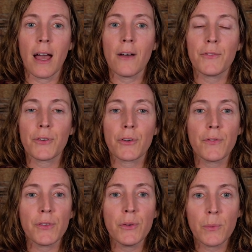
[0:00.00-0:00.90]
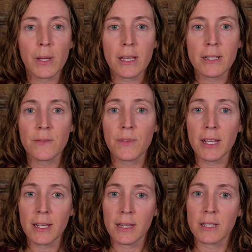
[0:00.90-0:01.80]
After a few weeks of
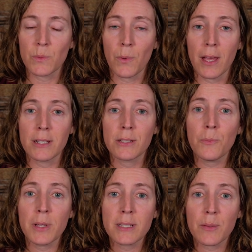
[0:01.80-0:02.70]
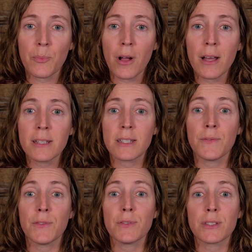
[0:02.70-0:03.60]
eating this way, don't be surprised
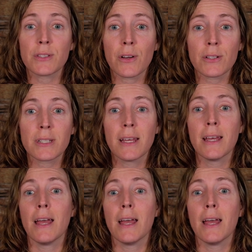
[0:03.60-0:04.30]
if you start